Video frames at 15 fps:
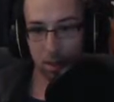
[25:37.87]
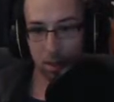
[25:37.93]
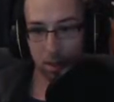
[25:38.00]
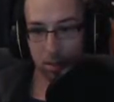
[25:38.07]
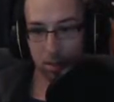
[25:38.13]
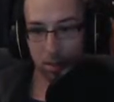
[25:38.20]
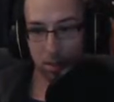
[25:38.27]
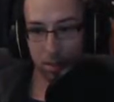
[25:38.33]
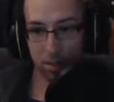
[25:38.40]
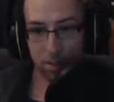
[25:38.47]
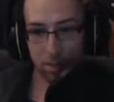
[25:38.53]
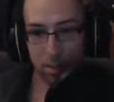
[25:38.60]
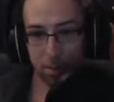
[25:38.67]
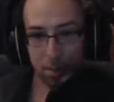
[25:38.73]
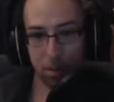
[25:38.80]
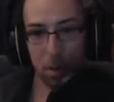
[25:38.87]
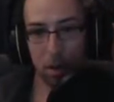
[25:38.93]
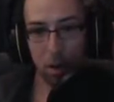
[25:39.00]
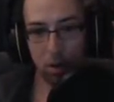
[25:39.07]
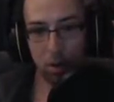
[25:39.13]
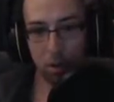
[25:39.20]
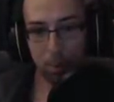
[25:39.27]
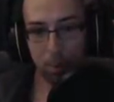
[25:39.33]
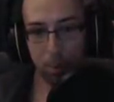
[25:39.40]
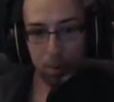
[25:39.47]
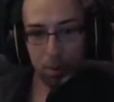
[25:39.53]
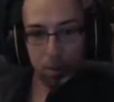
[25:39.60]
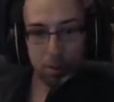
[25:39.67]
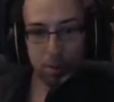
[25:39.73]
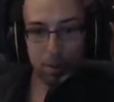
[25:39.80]
So that's what's up here. Oh, look, a
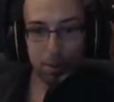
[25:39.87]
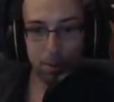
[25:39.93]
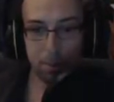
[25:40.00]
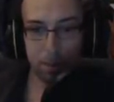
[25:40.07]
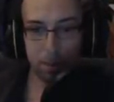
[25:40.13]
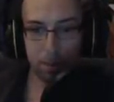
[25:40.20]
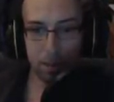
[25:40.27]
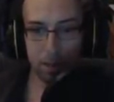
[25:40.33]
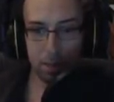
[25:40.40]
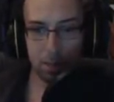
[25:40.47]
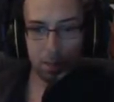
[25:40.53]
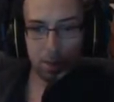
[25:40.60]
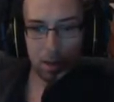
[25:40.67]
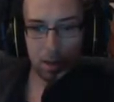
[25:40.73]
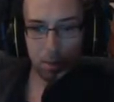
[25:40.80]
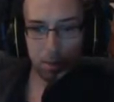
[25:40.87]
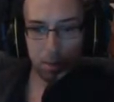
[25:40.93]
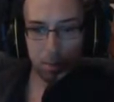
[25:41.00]
portal. That's the perfect time to find out what the